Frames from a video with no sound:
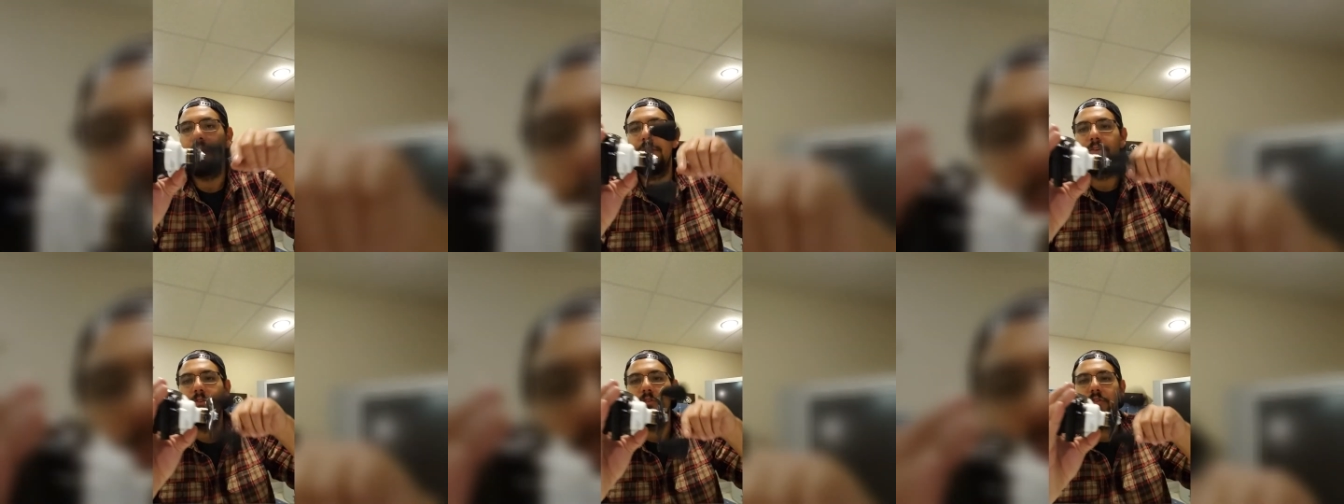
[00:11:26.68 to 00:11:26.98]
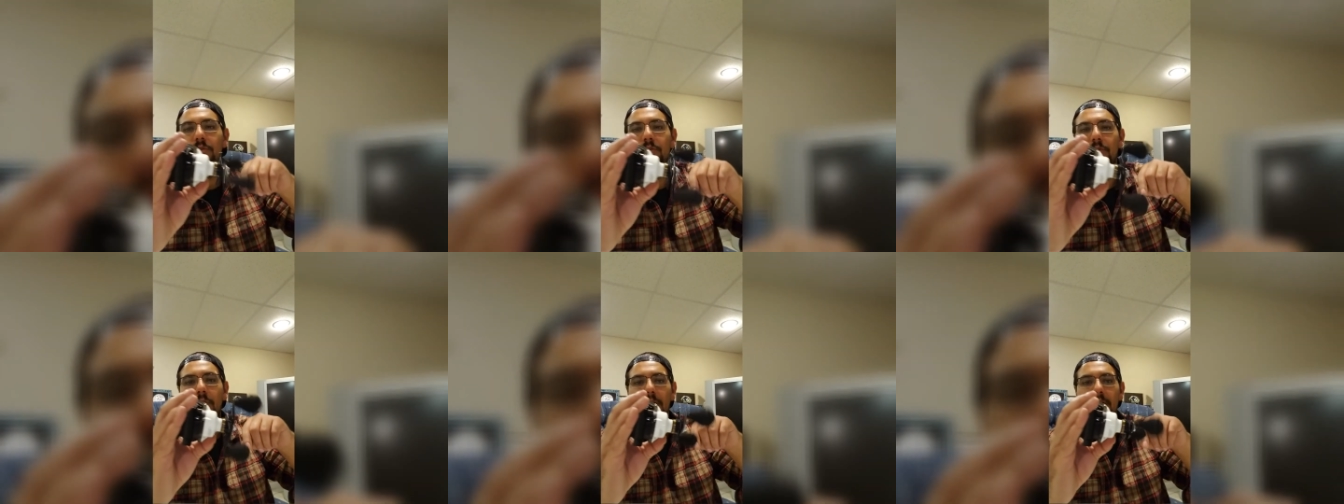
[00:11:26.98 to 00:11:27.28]

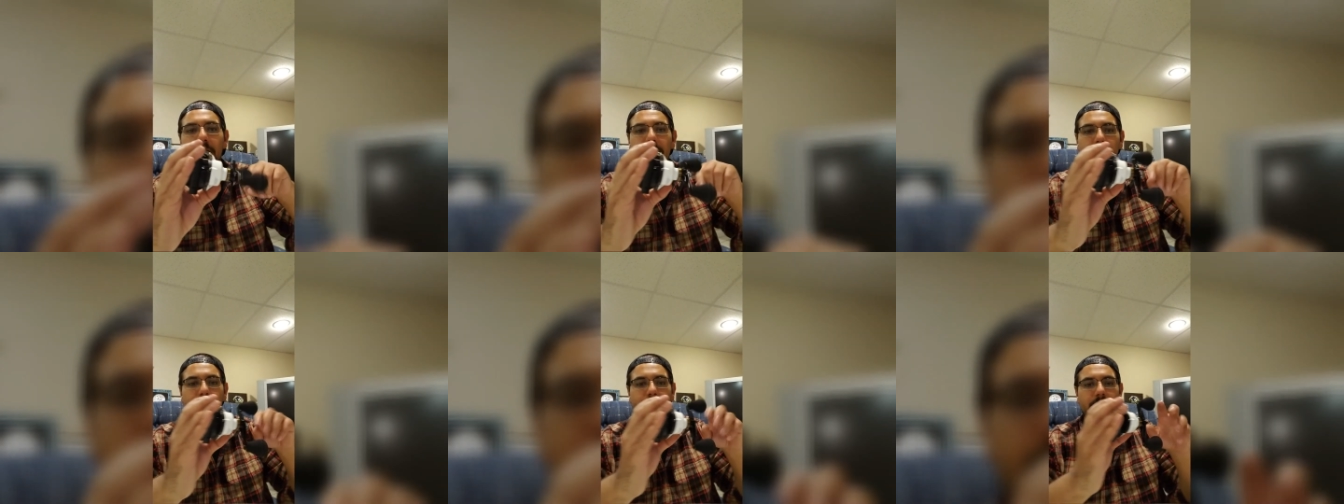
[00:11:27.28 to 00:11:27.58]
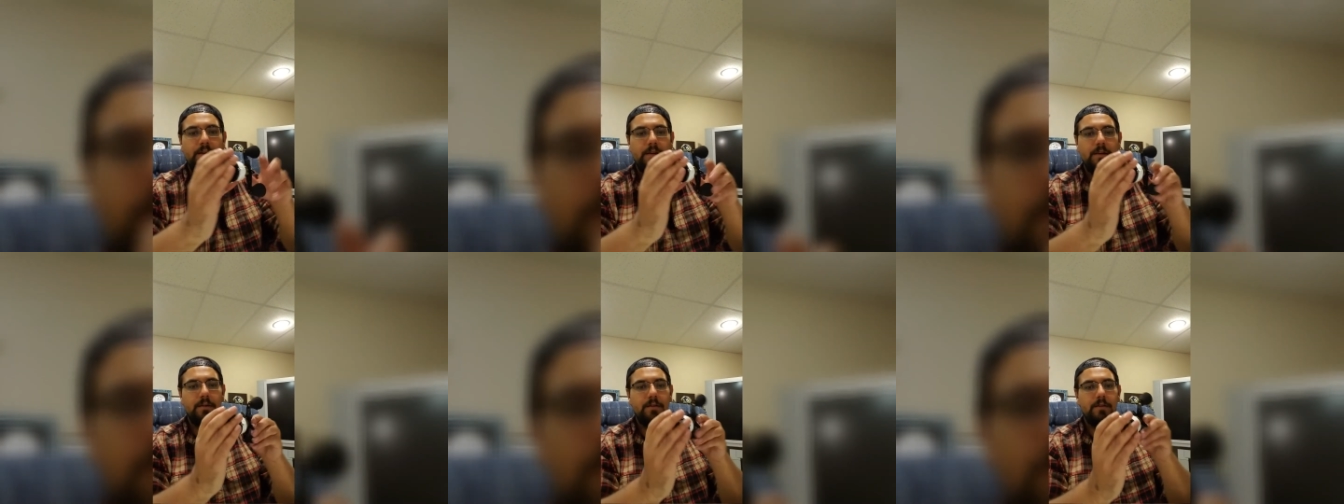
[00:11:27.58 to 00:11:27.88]
too
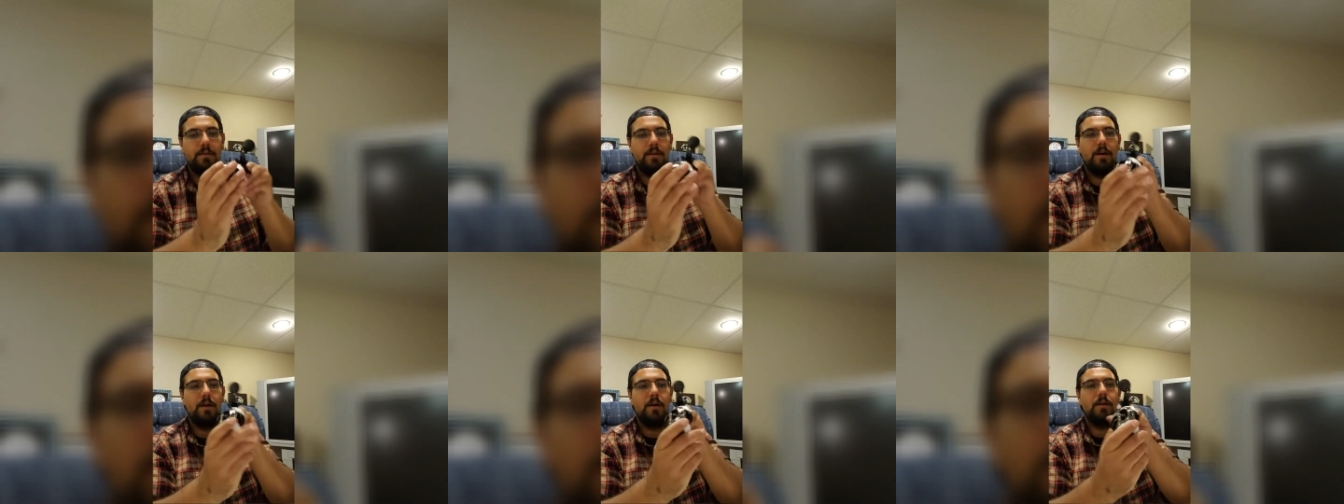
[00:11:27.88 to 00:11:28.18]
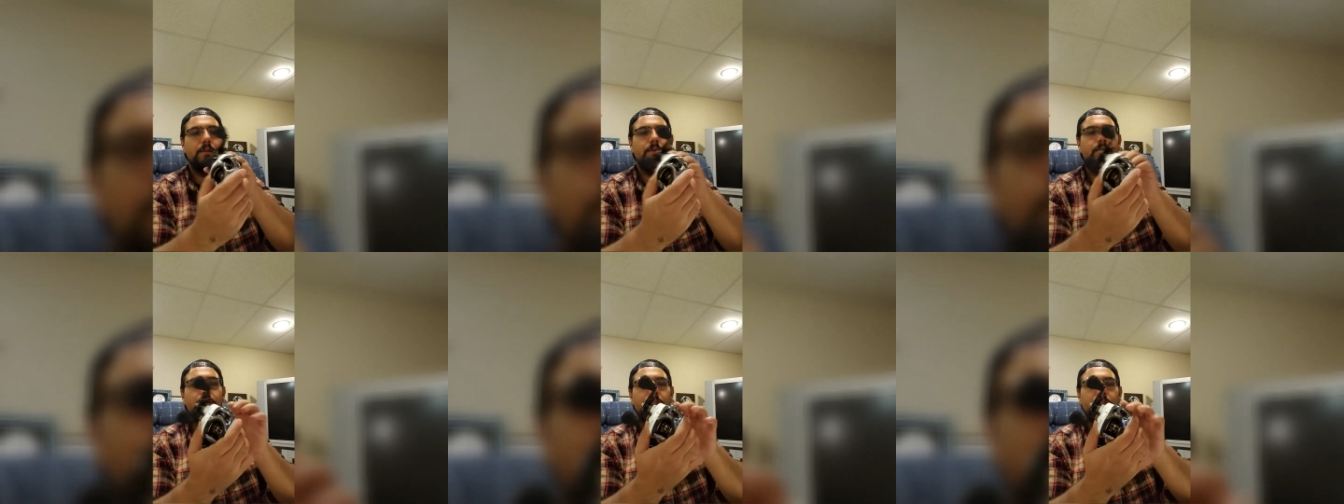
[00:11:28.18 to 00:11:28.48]
crazy.
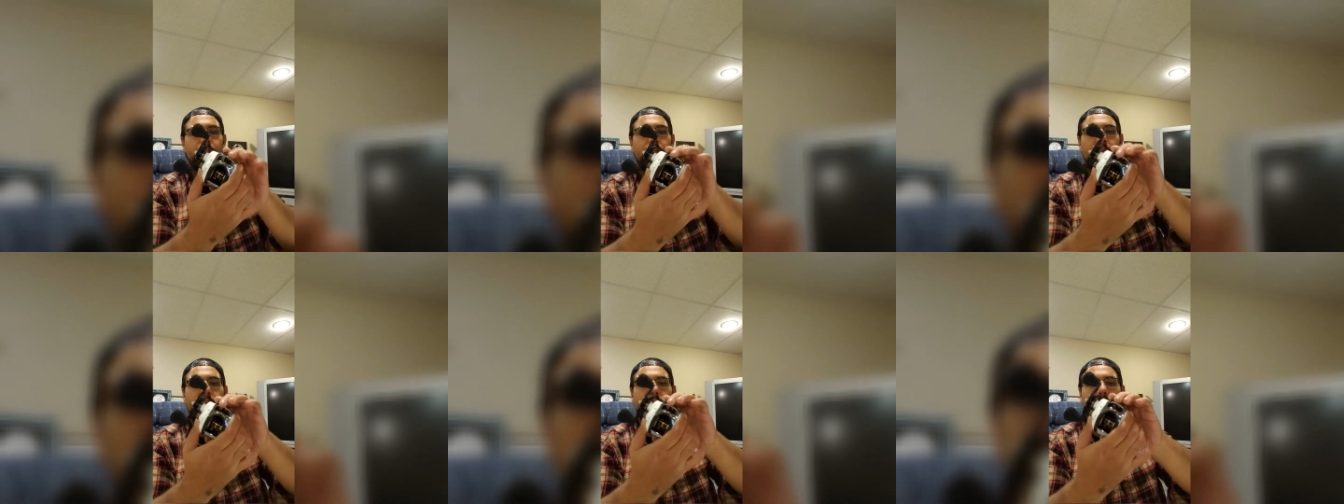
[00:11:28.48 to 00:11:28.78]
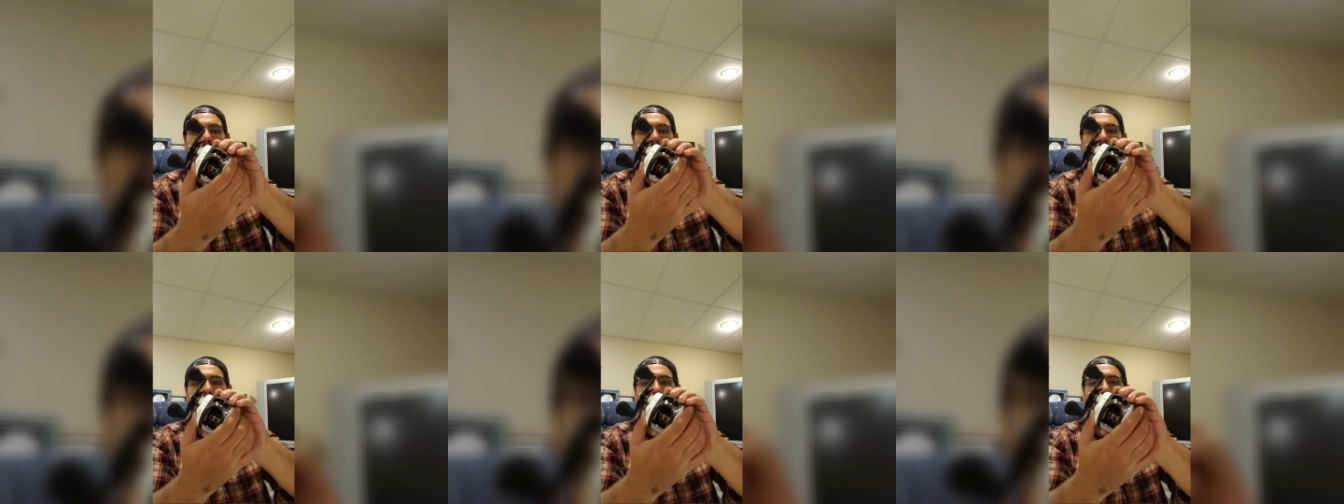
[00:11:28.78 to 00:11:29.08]
You can see
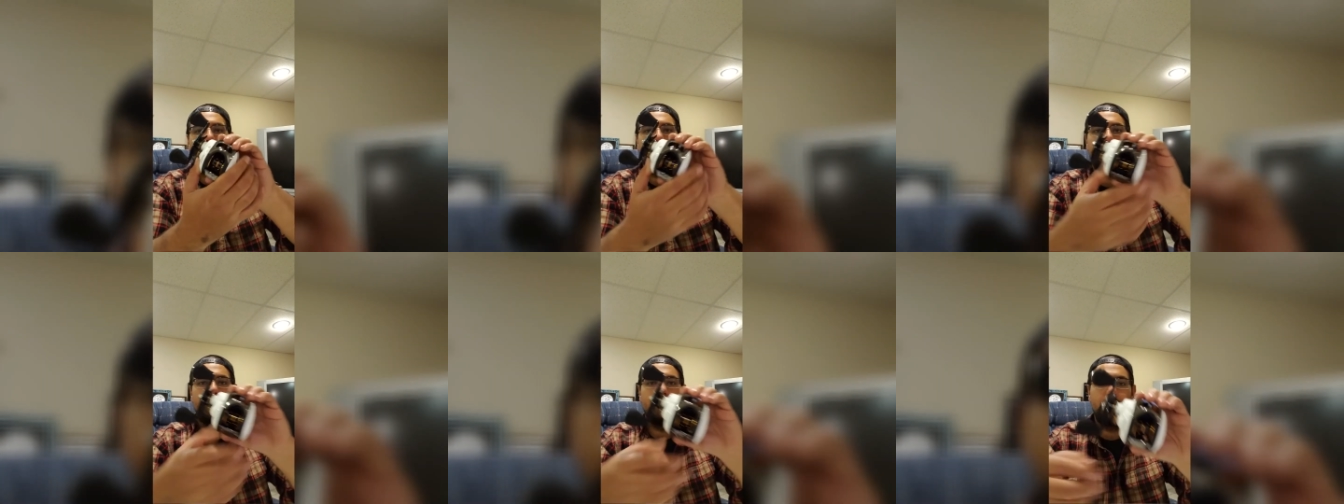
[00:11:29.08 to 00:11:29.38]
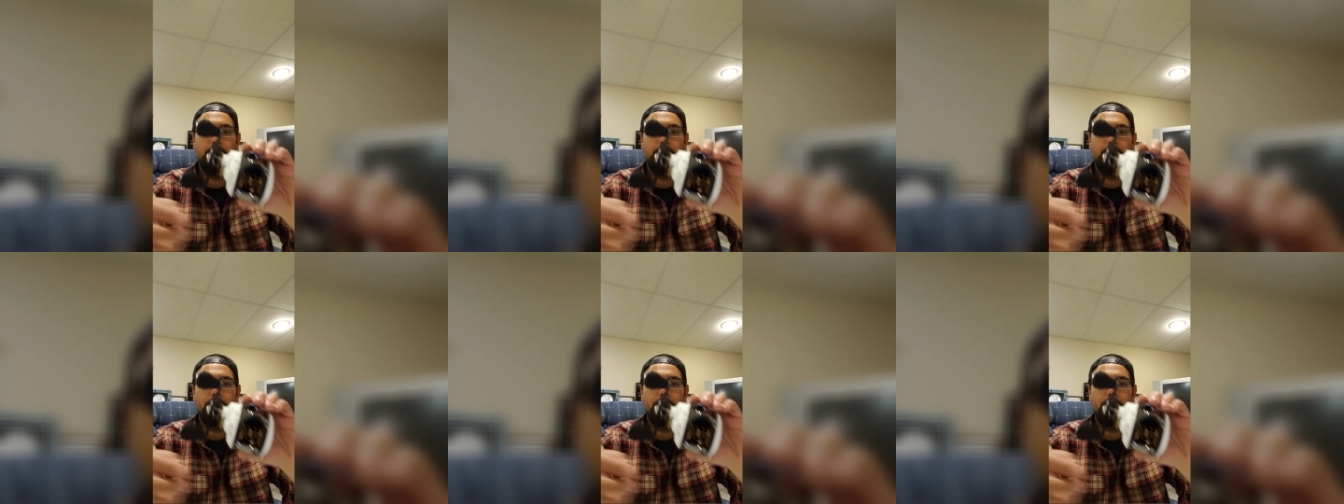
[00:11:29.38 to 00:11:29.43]
the